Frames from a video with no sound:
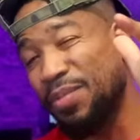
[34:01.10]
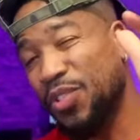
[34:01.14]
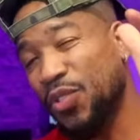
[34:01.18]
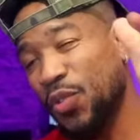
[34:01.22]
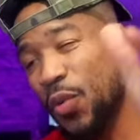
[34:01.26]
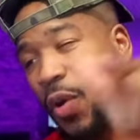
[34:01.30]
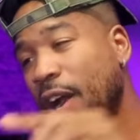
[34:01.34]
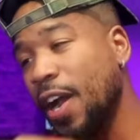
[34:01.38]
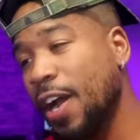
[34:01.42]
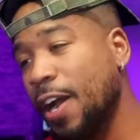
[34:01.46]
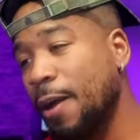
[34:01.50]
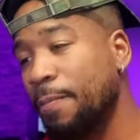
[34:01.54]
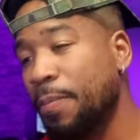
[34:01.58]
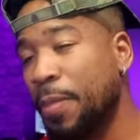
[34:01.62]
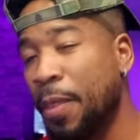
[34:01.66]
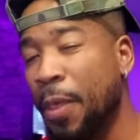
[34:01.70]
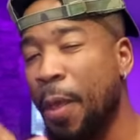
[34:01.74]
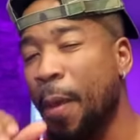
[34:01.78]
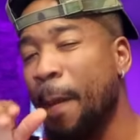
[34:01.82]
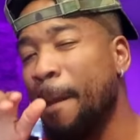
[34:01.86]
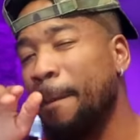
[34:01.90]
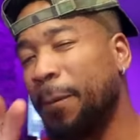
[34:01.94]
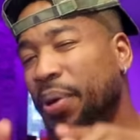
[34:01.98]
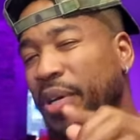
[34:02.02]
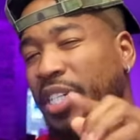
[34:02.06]
subscribe.
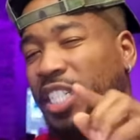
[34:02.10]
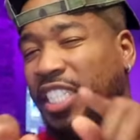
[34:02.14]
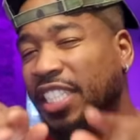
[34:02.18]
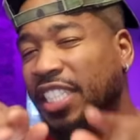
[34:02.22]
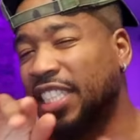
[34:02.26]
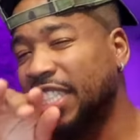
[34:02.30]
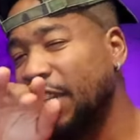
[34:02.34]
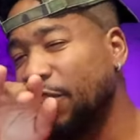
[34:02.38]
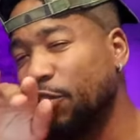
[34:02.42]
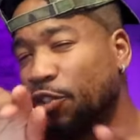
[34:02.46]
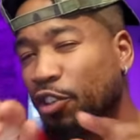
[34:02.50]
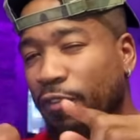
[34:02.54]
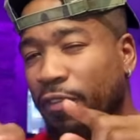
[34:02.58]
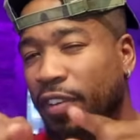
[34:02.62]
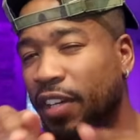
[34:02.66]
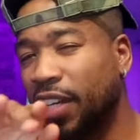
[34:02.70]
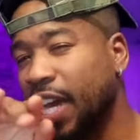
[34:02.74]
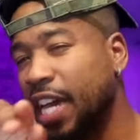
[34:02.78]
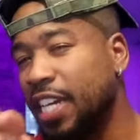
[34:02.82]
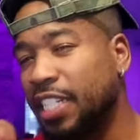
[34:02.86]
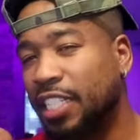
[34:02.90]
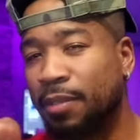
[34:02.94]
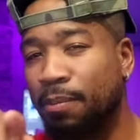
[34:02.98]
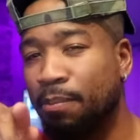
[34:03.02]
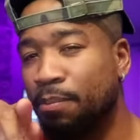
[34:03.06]
Push that
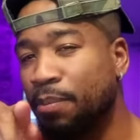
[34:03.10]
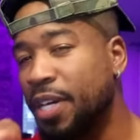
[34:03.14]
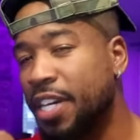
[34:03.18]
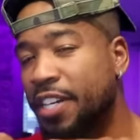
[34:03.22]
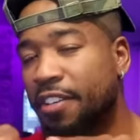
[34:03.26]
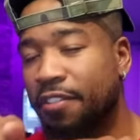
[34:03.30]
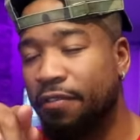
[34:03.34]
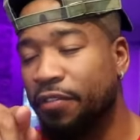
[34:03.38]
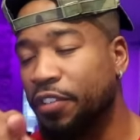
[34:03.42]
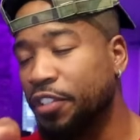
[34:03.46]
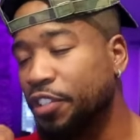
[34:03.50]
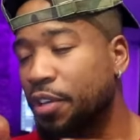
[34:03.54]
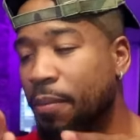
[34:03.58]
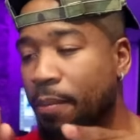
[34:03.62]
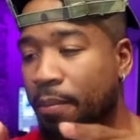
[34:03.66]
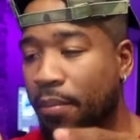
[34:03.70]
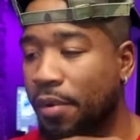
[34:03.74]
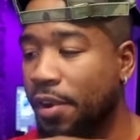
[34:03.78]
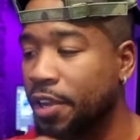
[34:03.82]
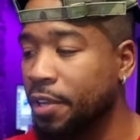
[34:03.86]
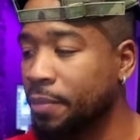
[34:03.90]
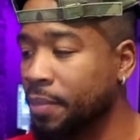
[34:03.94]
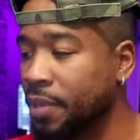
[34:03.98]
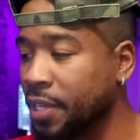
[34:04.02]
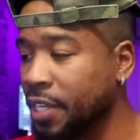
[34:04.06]
notification button for your
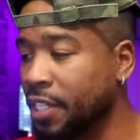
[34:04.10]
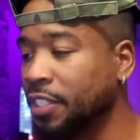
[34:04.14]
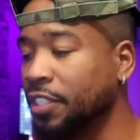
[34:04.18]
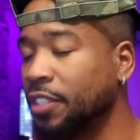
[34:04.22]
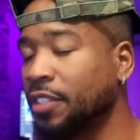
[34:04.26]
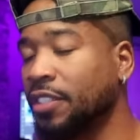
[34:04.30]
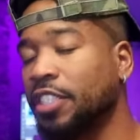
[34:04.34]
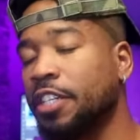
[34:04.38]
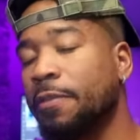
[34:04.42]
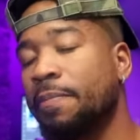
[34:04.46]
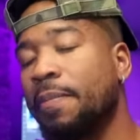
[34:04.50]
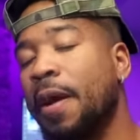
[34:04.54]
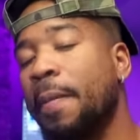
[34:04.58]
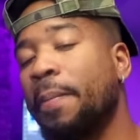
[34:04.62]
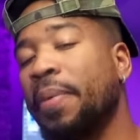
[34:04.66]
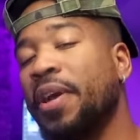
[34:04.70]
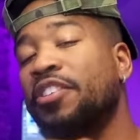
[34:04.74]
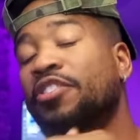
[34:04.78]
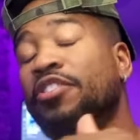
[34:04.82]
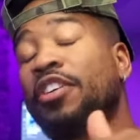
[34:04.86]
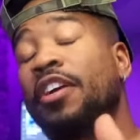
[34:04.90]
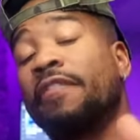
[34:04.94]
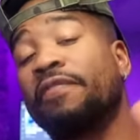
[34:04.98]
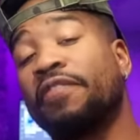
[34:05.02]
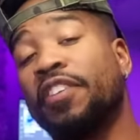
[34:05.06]
boy, man. You know what I'm talking
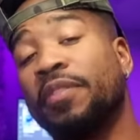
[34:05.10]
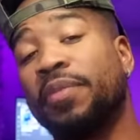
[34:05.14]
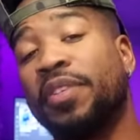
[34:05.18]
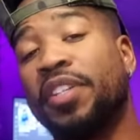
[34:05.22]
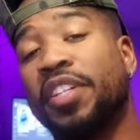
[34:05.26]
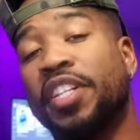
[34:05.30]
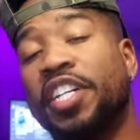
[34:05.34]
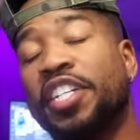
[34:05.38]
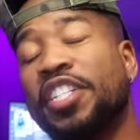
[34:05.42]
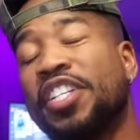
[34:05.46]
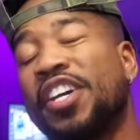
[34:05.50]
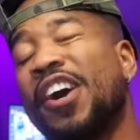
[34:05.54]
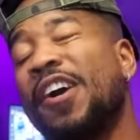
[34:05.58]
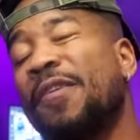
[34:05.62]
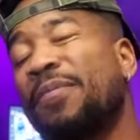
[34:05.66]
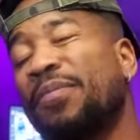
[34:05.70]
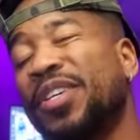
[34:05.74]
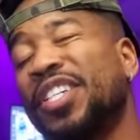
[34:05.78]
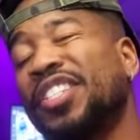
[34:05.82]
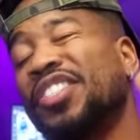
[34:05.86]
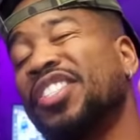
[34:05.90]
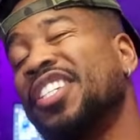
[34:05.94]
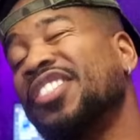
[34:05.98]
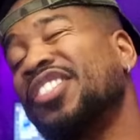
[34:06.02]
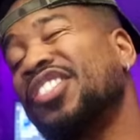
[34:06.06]
about? Patreon family, love y'all.
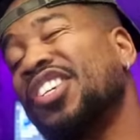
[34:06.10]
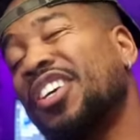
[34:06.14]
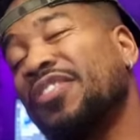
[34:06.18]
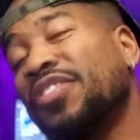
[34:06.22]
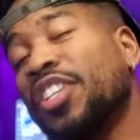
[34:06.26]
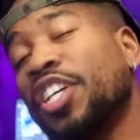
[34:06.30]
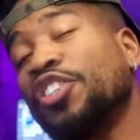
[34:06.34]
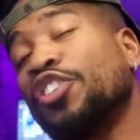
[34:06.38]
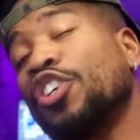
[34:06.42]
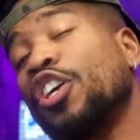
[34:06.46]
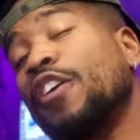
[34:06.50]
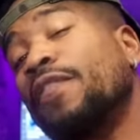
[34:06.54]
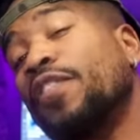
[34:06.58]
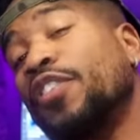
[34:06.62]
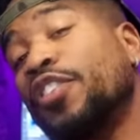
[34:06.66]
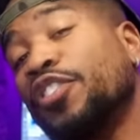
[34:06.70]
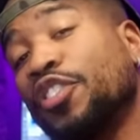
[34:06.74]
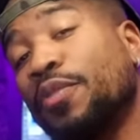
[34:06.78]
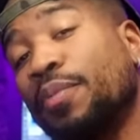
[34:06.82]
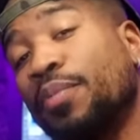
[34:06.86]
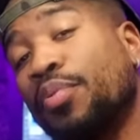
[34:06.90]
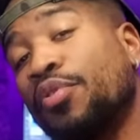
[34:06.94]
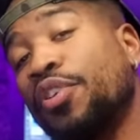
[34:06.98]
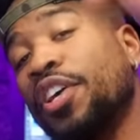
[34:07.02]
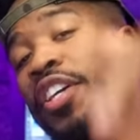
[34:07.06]
Appreciate y'all. Thank y'all for the
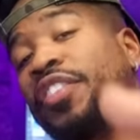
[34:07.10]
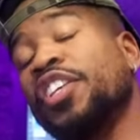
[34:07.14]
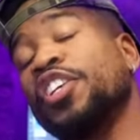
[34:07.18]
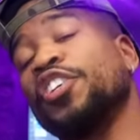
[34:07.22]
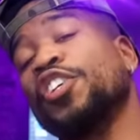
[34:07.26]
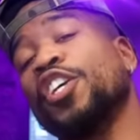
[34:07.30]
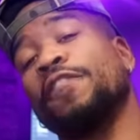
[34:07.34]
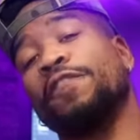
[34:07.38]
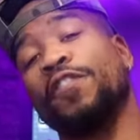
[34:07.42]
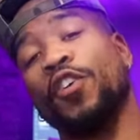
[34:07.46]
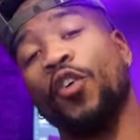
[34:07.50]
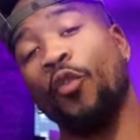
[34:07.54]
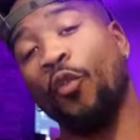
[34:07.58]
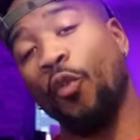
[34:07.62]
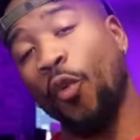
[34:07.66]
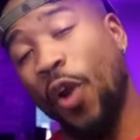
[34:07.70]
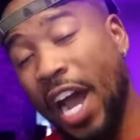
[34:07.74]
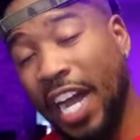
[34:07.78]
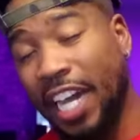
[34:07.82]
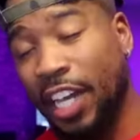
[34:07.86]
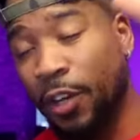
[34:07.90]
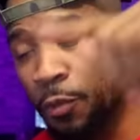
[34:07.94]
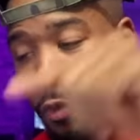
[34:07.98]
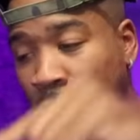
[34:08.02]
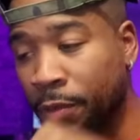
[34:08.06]
support. Thank y'all for
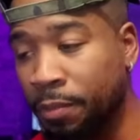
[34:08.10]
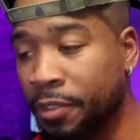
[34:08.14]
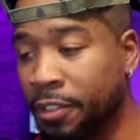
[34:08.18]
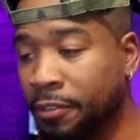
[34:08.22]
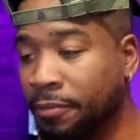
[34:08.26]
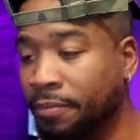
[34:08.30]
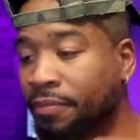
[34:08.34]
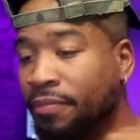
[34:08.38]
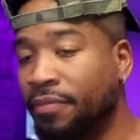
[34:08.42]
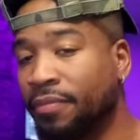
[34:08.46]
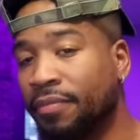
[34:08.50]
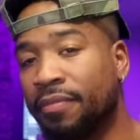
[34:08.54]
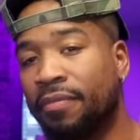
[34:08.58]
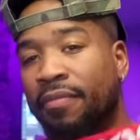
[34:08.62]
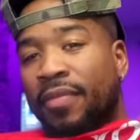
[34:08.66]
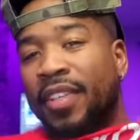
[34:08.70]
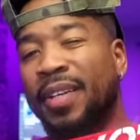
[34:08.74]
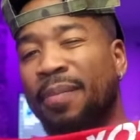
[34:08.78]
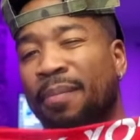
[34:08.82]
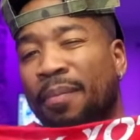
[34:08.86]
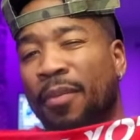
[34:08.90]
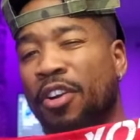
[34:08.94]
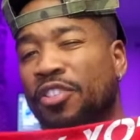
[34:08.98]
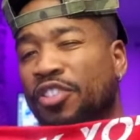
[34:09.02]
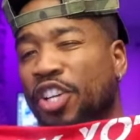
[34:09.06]
rocking with me.
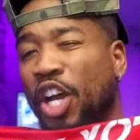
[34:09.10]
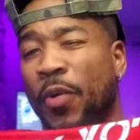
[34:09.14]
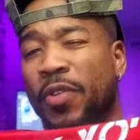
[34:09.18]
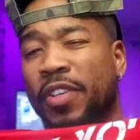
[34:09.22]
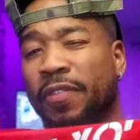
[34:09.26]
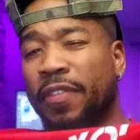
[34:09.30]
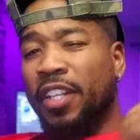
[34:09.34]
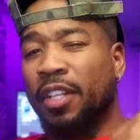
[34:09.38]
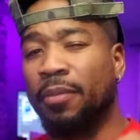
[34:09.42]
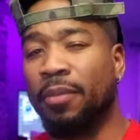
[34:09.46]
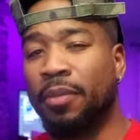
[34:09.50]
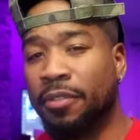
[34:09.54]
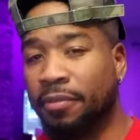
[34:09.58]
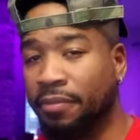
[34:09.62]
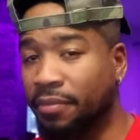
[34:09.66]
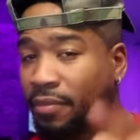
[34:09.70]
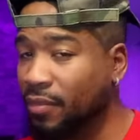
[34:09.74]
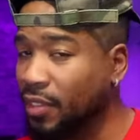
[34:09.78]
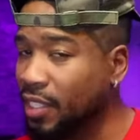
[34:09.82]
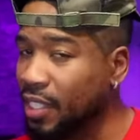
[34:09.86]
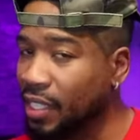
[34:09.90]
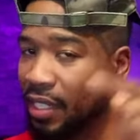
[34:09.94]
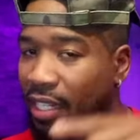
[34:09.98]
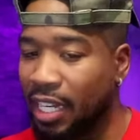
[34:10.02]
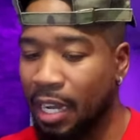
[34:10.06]
Merch always available.
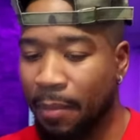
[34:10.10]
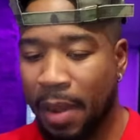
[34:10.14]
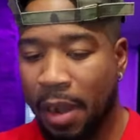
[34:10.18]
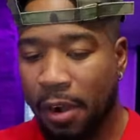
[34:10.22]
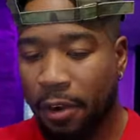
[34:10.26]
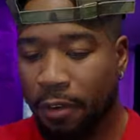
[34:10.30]
I'm